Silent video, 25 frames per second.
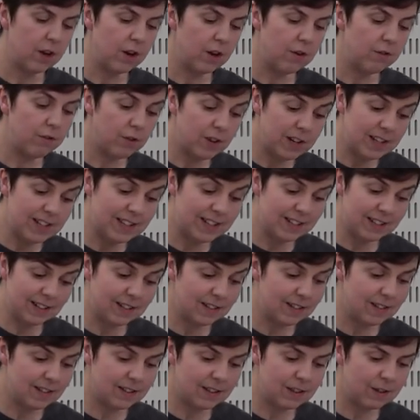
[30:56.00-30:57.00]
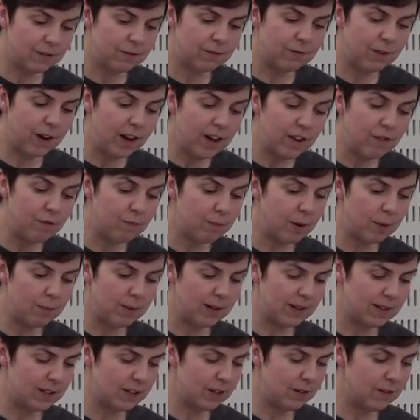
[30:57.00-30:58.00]
For instance, the five
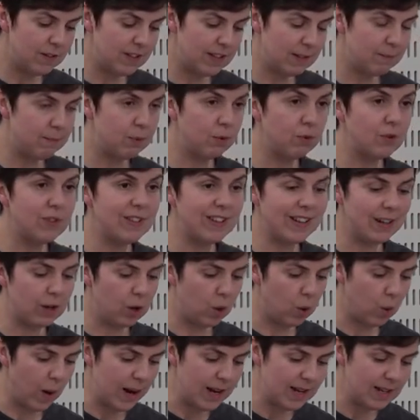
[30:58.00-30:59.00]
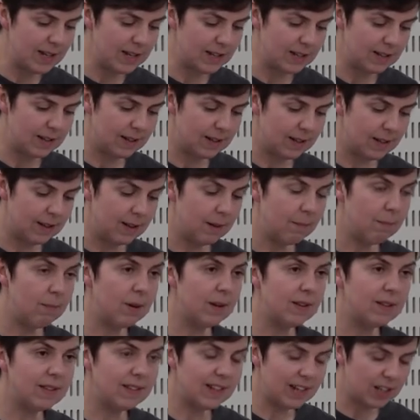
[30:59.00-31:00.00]
public services boards in Gwent,
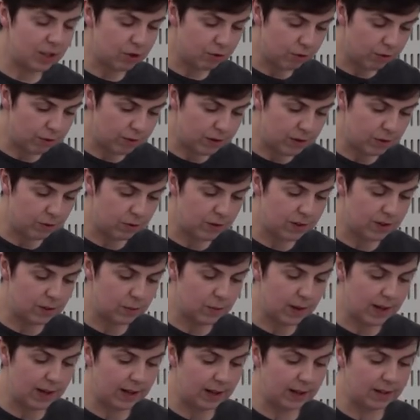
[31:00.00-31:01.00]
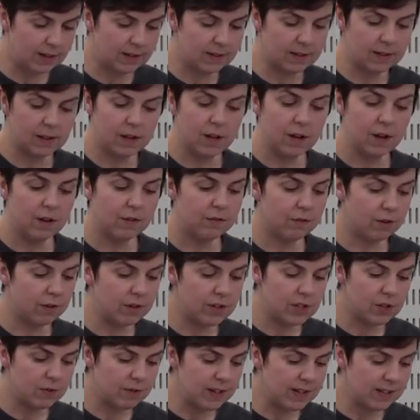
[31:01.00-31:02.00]
plus Natural Resources Wales,
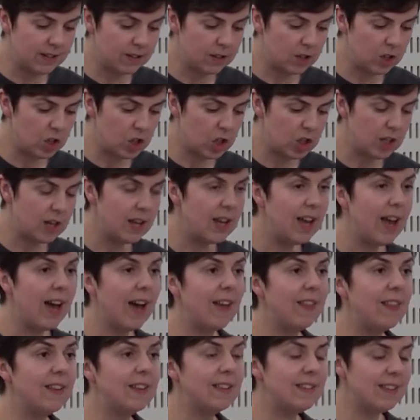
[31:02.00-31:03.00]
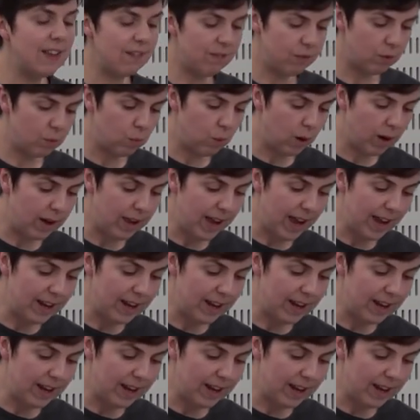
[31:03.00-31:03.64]
Forest Research, and the 7Y